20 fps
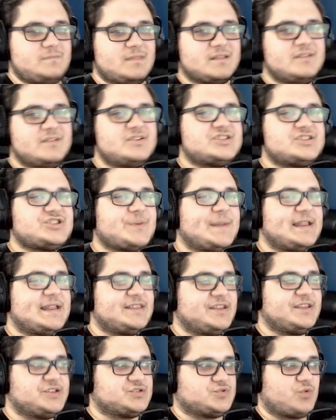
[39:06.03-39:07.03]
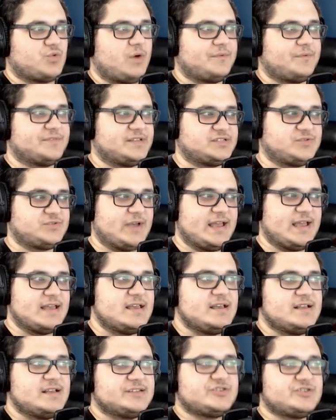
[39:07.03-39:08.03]
There's so many things wrong with this, right?
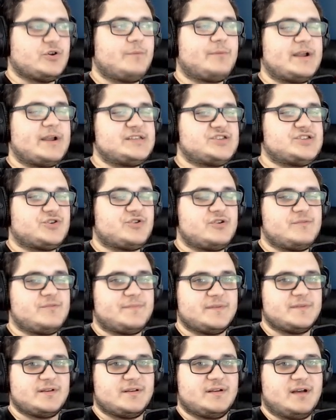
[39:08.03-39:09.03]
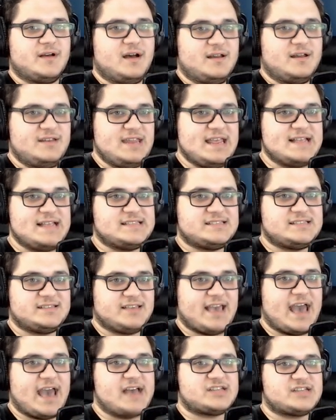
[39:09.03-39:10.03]
So Embracer Group needs
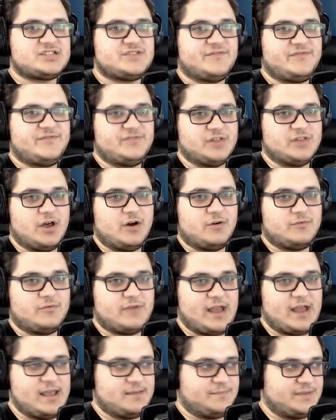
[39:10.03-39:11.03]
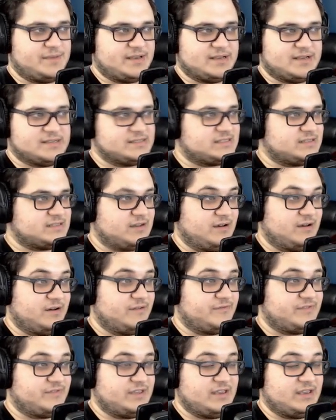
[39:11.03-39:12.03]
cash flow, right? Because
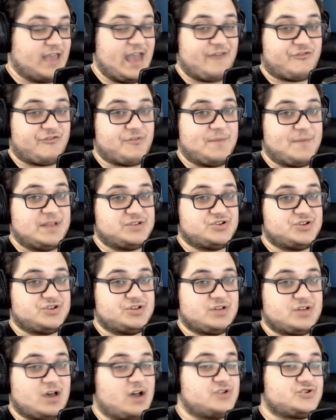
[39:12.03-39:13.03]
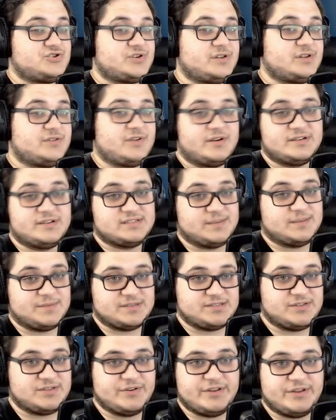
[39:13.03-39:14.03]
of the aforementioned 130-something
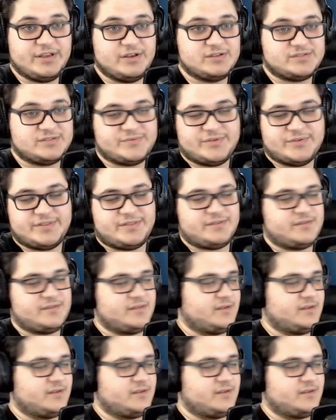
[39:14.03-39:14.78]
studios with,